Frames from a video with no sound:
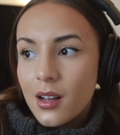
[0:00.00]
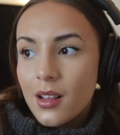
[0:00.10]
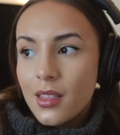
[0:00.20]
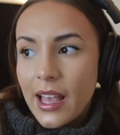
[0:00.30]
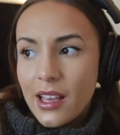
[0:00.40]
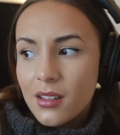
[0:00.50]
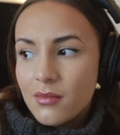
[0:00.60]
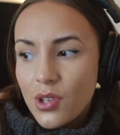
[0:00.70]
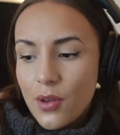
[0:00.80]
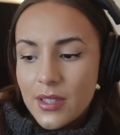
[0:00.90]
like
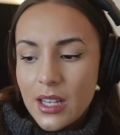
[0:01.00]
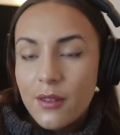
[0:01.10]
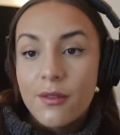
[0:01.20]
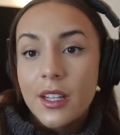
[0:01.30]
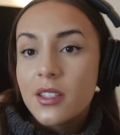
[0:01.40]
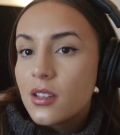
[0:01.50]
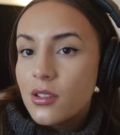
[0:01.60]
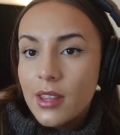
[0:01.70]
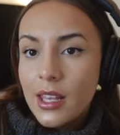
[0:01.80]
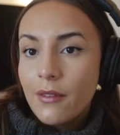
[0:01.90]
you have something fun to do
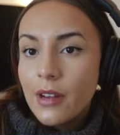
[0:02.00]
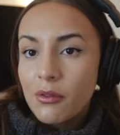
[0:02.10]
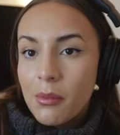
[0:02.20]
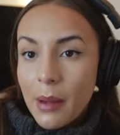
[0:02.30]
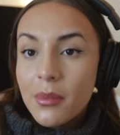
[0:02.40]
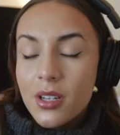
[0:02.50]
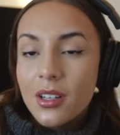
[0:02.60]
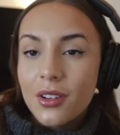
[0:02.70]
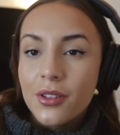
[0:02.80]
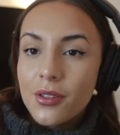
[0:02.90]
in the evening. Remember to
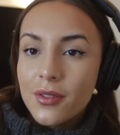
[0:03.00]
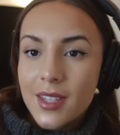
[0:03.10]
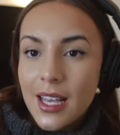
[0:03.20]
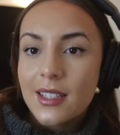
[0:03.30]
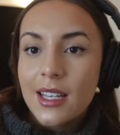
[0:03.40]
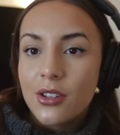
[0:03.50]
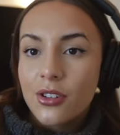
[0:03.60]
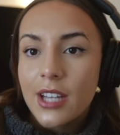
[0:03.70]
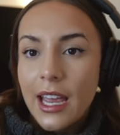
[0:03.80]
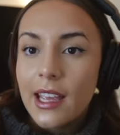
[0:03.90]
include those things in your
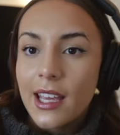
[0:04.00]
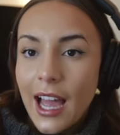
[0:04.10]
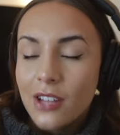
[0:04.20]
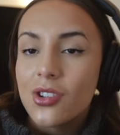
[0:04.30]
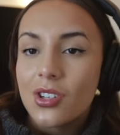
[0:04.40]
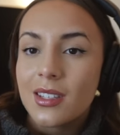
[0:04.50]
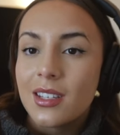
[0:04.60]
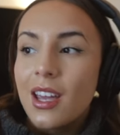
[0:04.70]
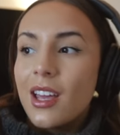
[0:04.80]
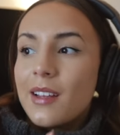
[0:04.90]
day. It can't just
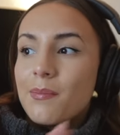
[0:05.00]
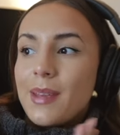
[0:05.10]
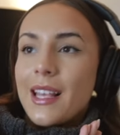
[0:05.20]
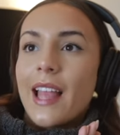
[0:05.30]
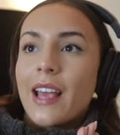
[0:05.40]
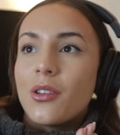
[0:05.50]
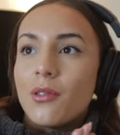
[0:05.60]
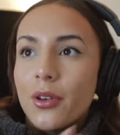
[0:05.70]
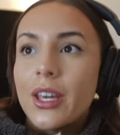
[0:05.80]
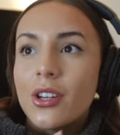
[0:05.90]
be like you
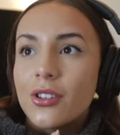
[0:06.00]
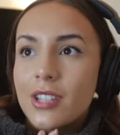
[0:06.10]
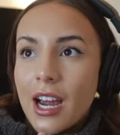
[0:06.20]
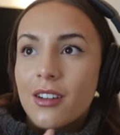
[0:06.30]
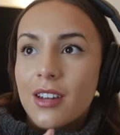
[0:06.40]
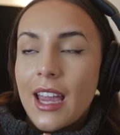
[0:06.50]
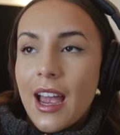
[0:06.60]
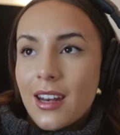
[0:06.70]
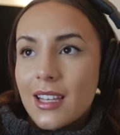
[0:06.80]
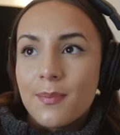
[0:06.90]
look at your diary
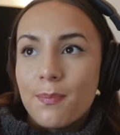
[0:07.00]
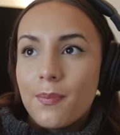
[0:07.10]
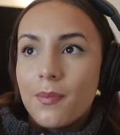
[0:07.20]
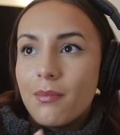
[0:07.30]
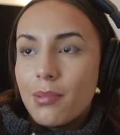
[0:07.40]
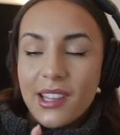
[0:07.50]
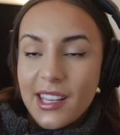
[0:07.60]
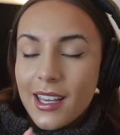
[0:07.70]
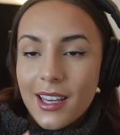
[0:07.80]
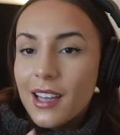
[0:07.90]
and it's
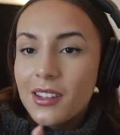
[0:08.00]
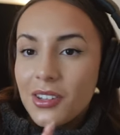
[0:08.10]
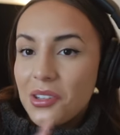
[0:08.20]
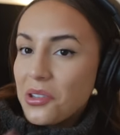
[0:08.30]
bleak and